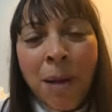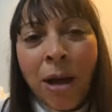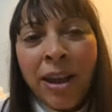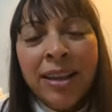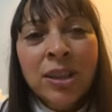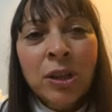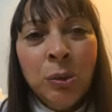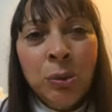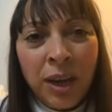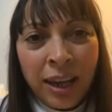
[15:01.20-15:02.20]
about
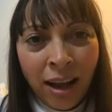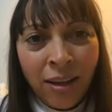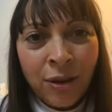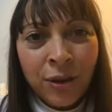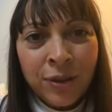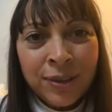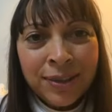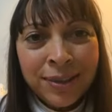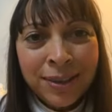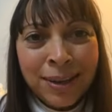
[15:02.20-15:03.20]
excluding
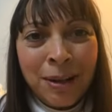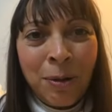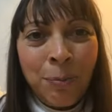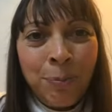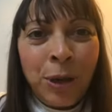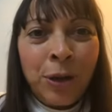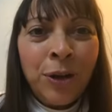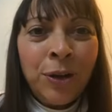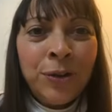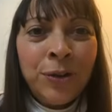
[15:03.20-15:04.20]
others
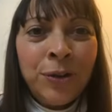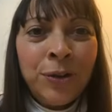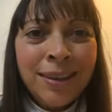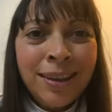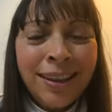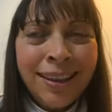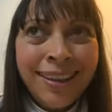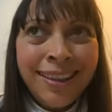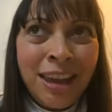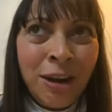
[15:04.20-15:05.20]
because
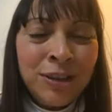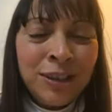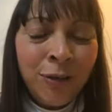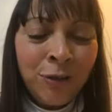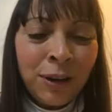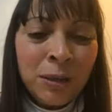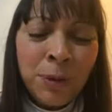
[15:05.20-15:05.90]
they are different.